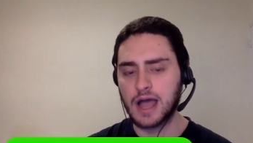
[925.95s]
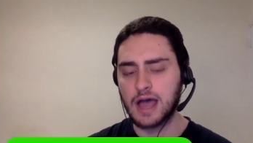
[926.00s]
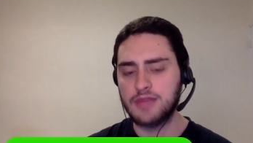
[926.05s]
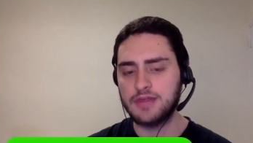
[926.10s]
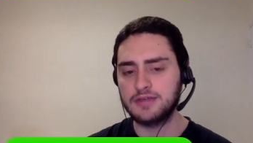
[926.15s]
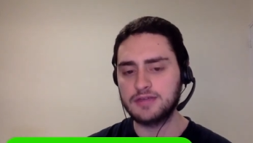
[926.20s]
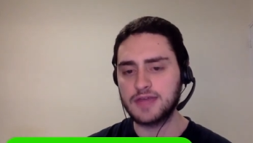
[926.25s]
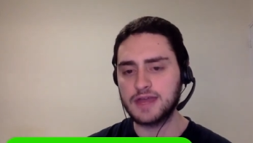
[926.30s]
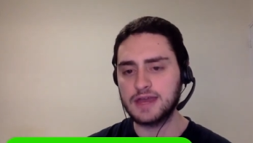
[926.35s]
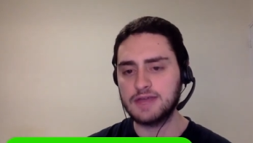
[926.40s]
I
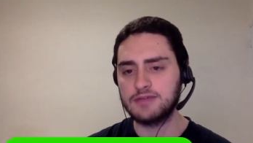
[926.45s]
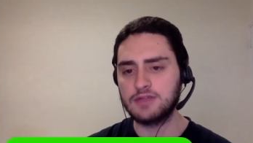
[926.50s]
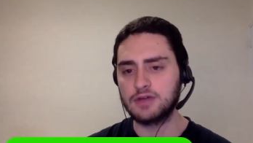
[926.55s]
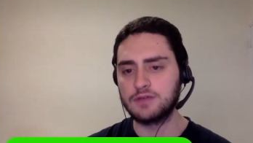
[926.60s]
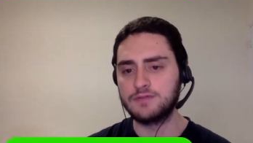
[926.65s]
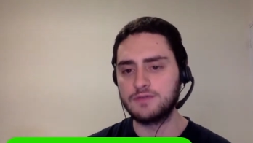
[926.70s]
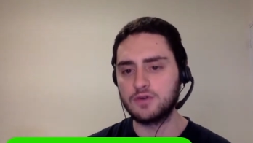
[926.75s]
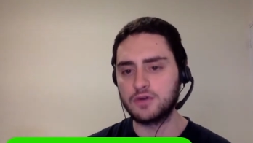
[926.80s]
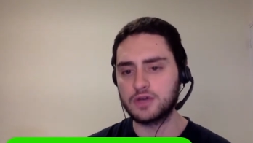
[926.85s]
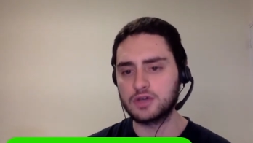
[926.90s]
think that even
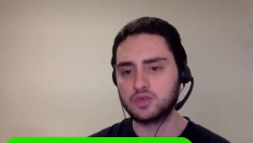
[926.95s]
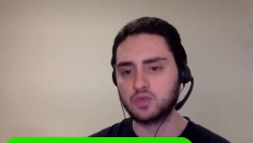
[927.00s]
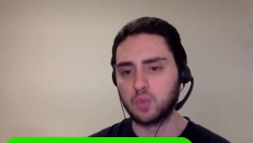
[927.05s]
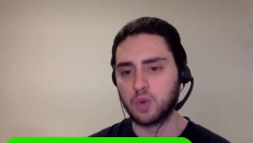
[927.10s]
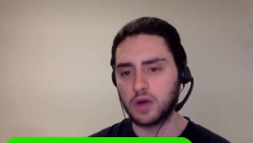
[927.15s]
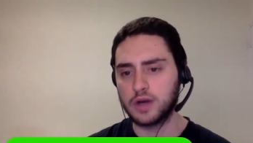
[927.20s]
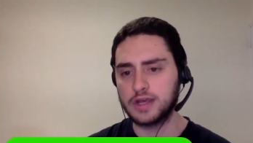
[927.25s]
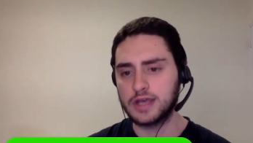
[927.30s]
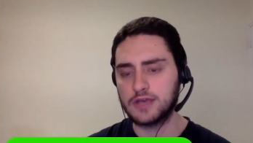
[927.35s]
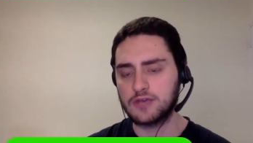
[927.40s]
though Vukic
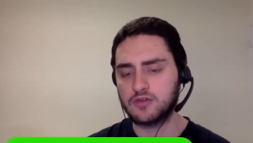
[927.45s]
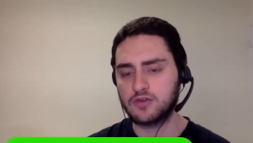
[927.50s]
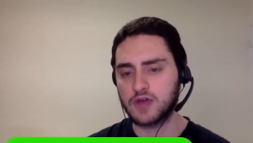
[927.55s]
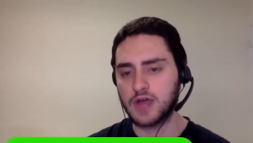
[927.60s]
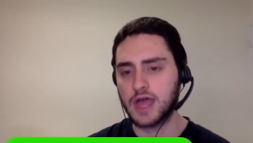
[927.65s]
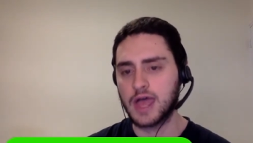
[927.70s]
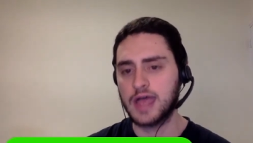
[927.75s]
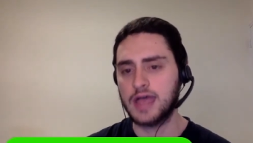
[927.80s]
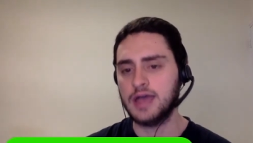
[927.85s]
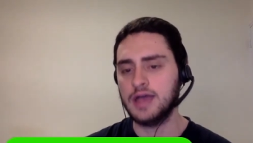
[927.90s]
won
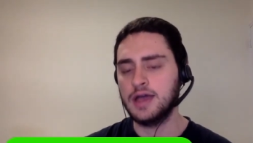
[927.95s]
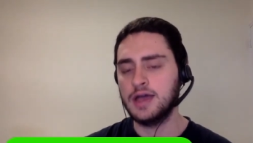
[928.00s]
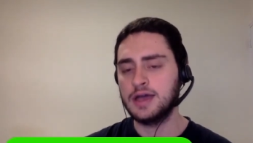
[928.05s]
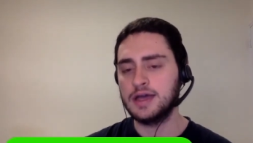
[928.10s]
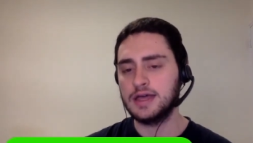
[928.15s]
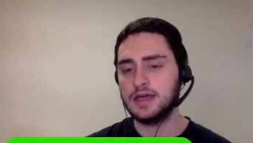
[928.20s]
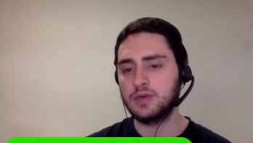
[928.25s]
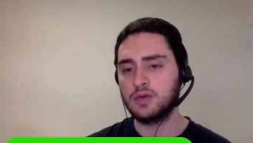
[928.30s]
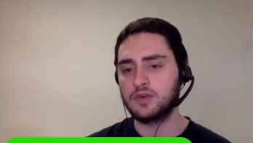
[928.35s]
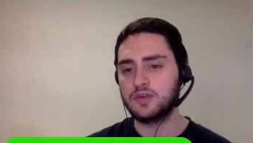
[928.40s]
yesterday,
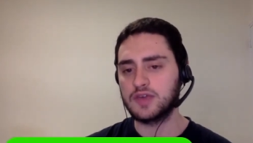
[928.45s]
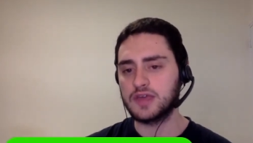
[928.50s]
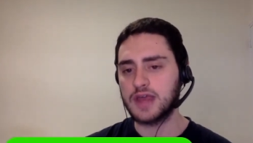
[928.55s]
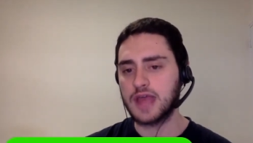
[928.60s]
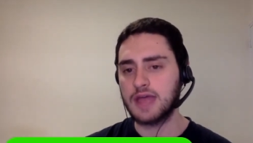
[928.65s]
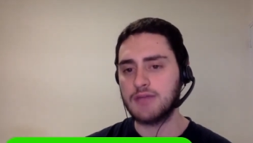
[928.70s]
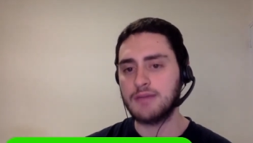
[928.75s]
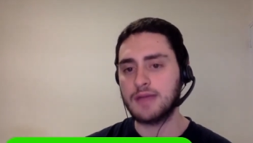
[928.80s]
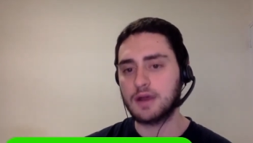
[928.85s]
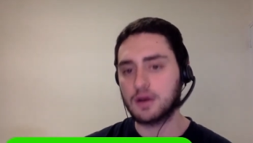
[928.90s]
he was
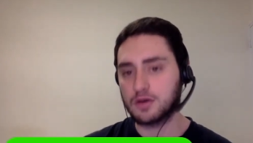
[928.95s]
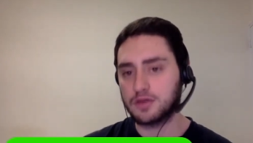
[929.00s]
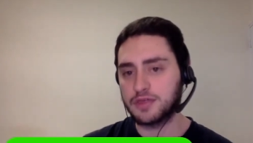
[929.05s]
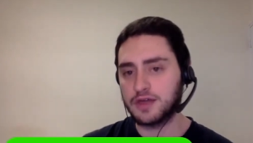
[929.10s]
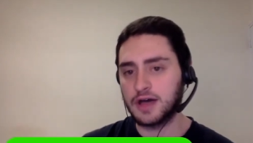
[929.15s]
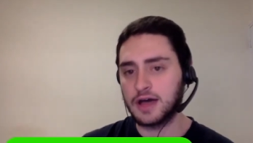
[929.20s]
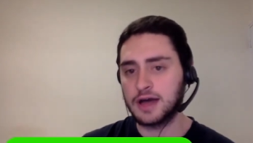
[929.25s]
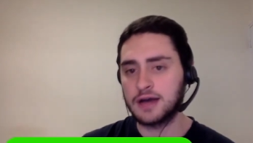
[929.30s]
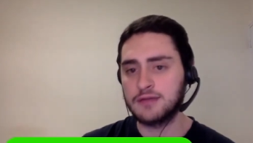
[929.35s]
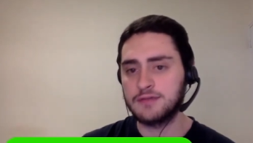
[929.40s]
in a
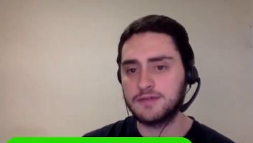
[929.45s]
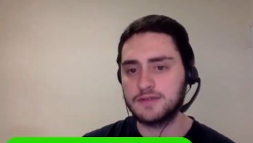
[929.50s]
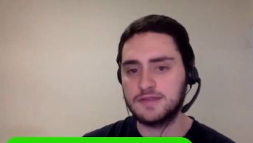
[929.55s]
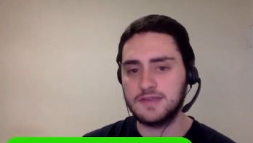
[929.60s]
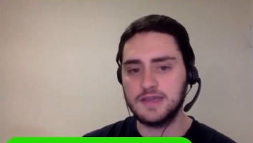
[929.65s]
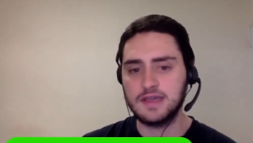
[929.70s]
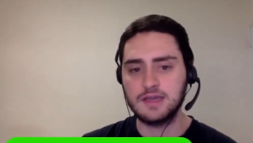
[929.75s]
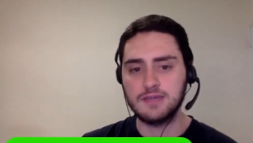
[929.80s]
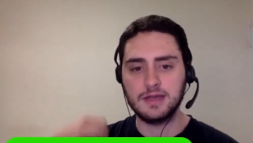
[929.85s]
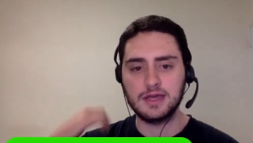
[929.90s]
marathon.
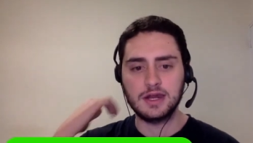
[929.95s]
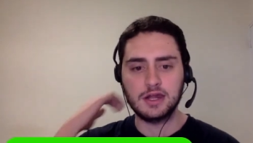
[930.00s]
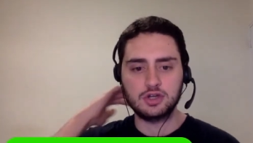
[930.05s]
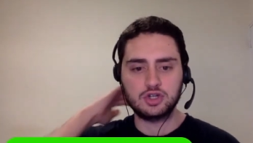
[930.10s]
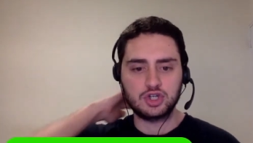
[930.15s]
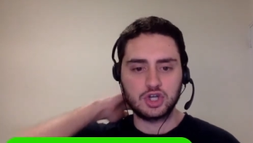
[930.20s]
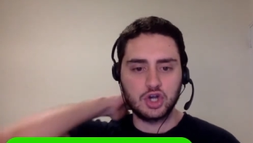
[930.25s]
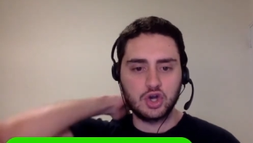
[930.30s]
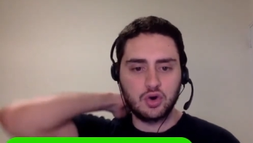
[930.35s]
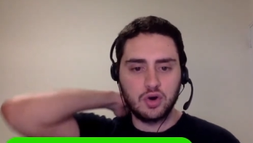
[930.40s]
Fatigue could be an
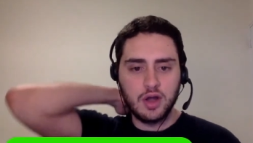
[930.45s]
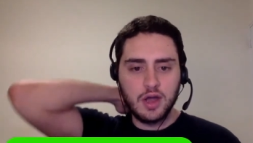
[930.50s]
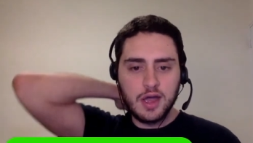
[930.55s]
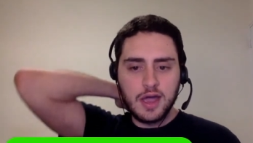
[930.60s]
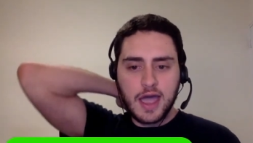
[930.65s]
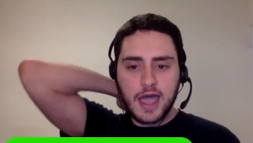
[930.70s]
issue.